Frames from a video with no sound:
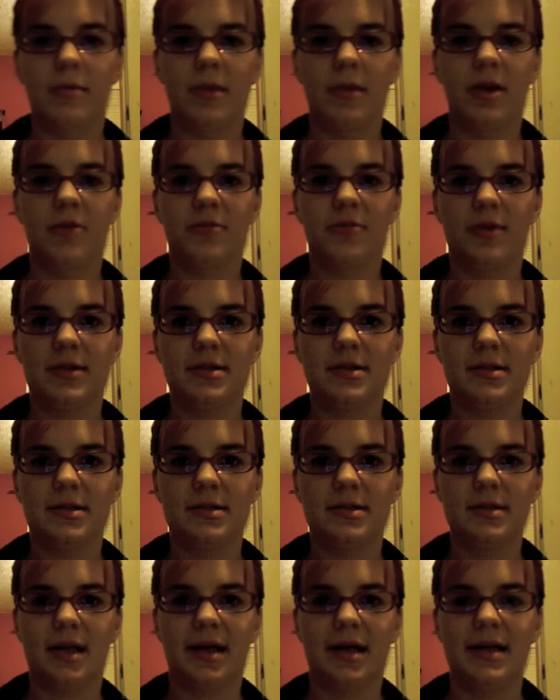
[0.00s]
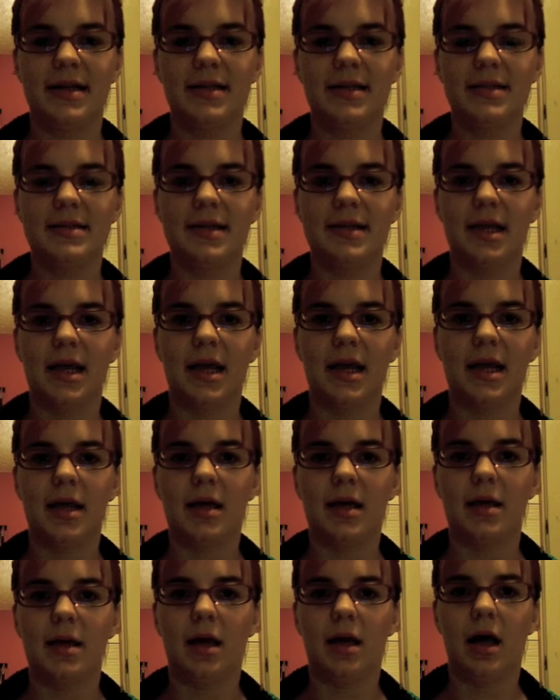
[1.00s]
Gail Francis Designs,
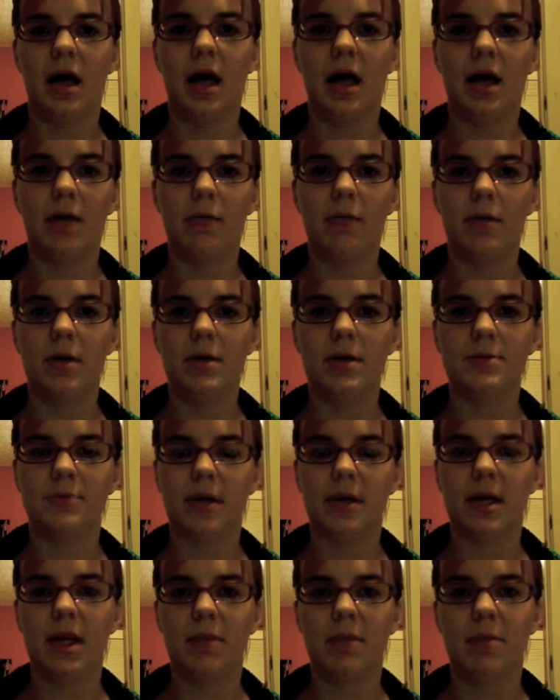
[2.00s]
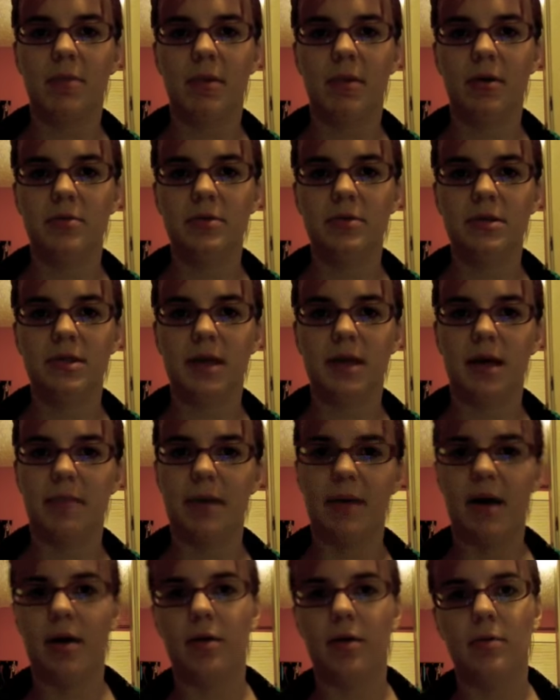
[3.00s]
and I was writing up a post
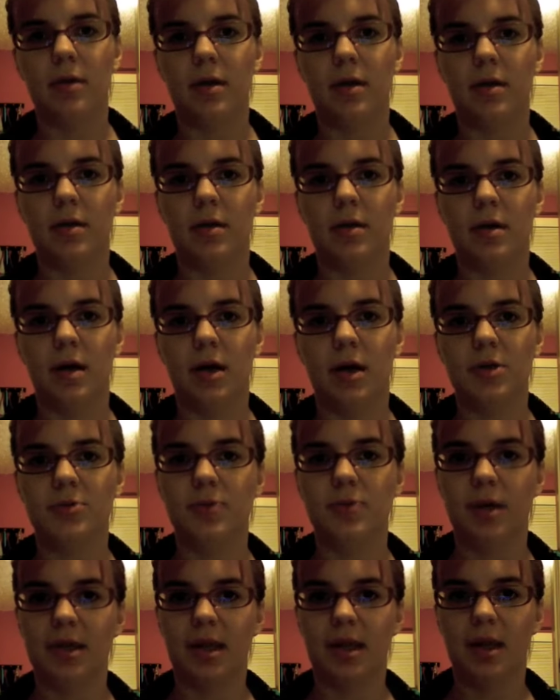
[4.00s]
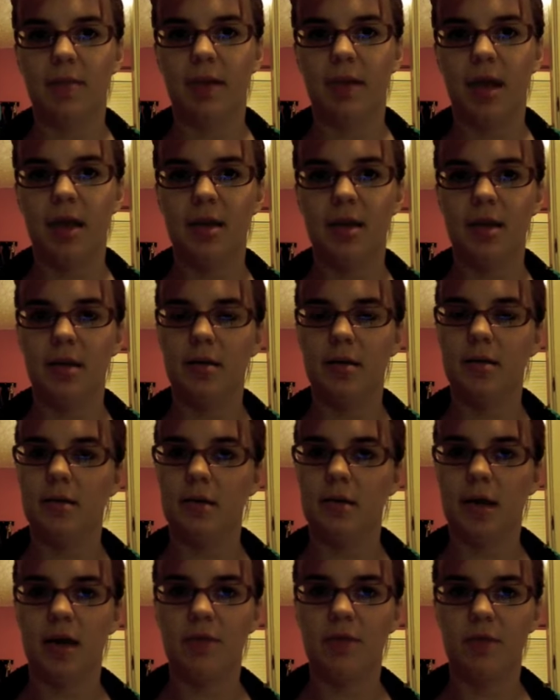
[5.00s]
about a shrug that I made that
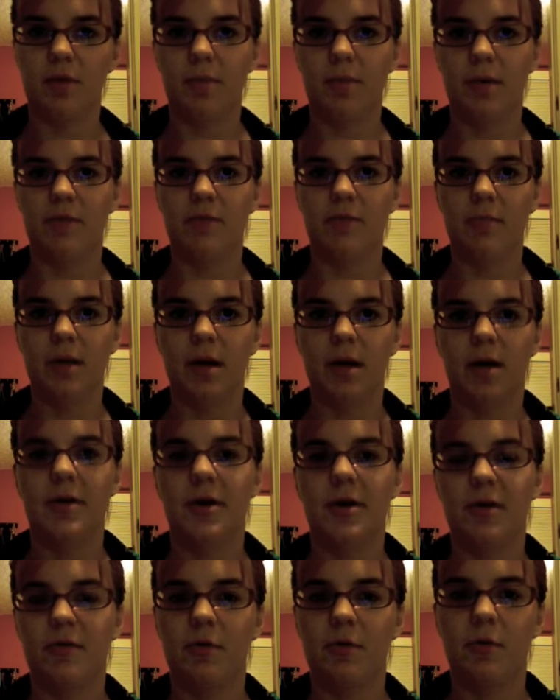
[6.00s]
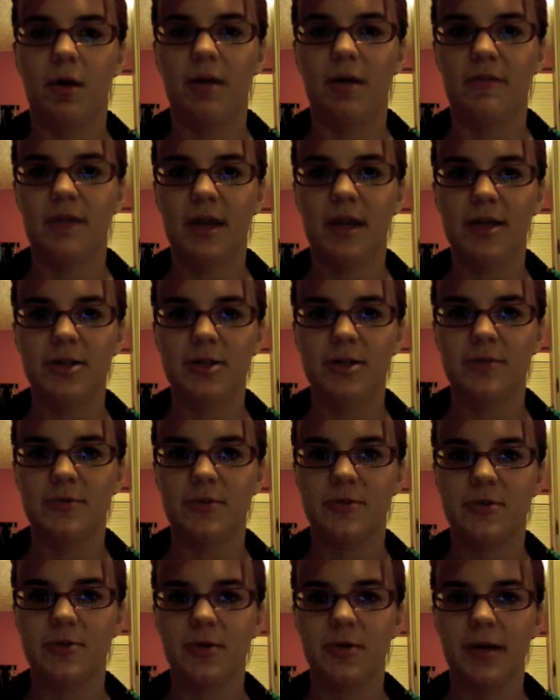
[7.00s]
kind of went above and beyond all of the qualifications for a
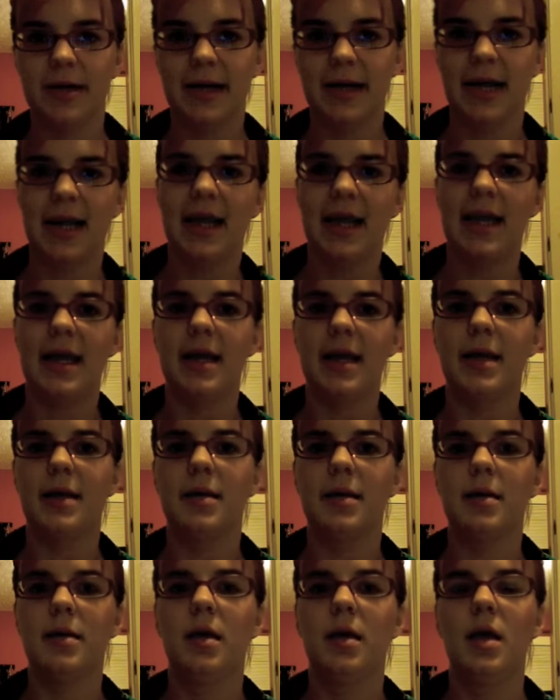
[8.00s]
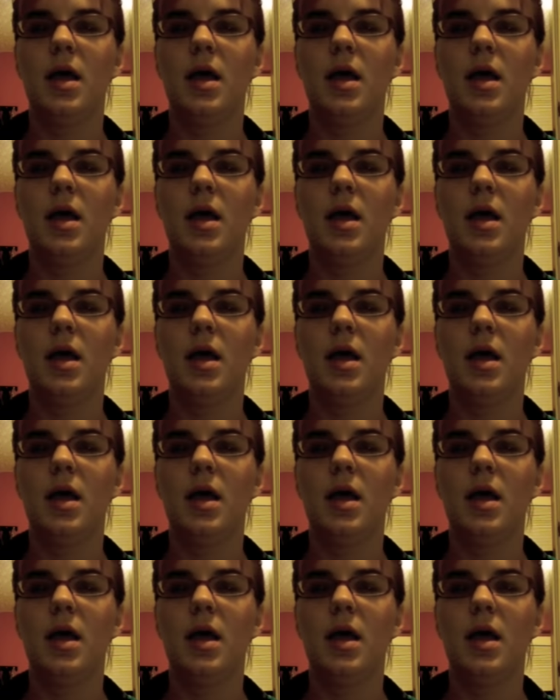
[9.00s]
shrug, and